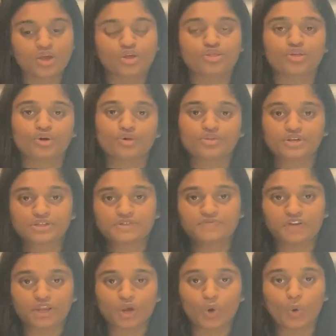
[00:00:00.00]
Though this
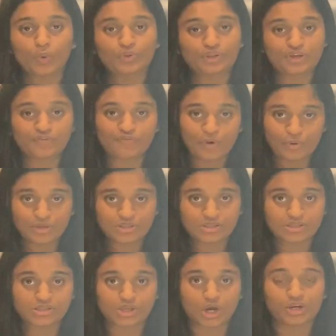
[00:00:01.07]
video only
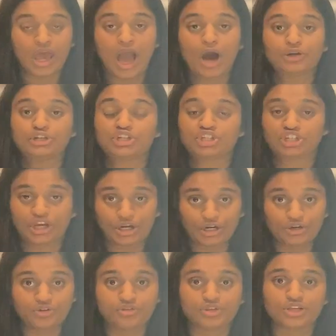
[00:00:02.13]
focuses on how to
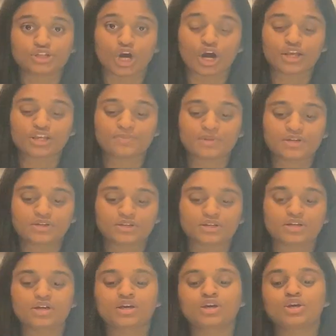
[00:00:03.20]
share the document.
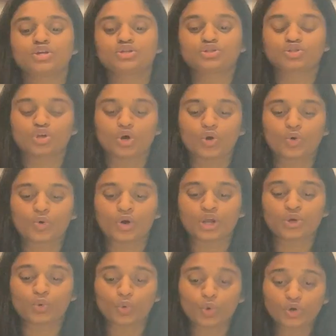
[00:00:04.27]
So
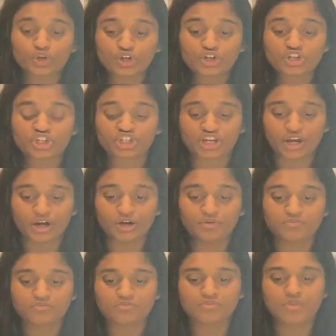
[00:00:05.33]
in order to
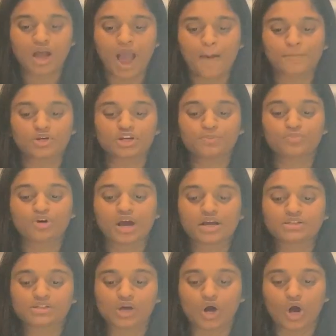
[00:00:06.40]
share, I'm going to
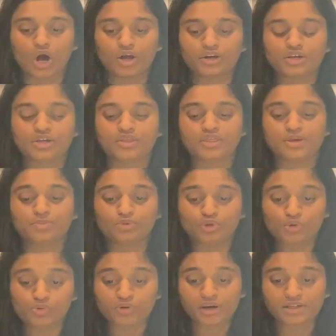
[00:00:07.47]
press on the
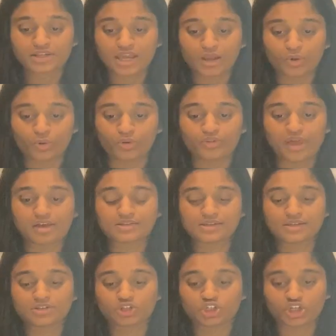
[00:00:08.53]
blue rectangle that
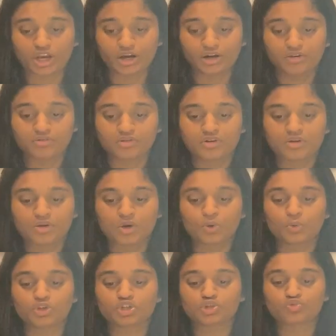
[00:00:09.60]
says share,
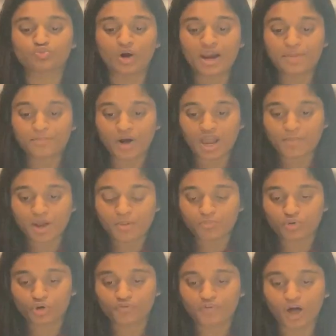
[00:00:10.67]
which is right by my
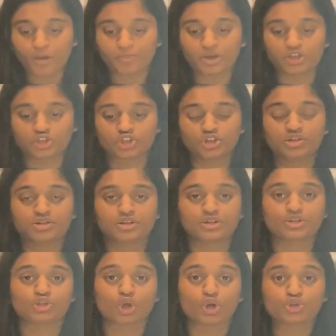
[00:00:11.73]
profile picture. It
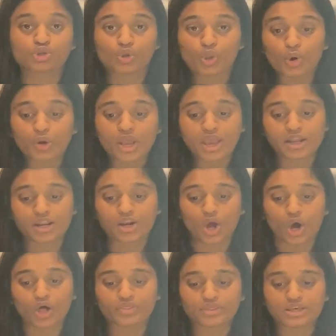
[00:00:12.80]
is also located
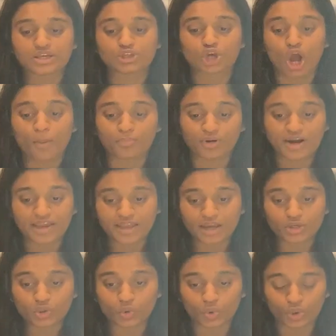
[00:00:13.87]
on the top
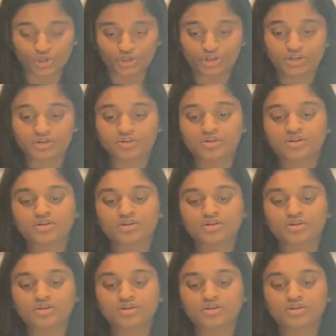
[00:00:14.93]
right-hand corner.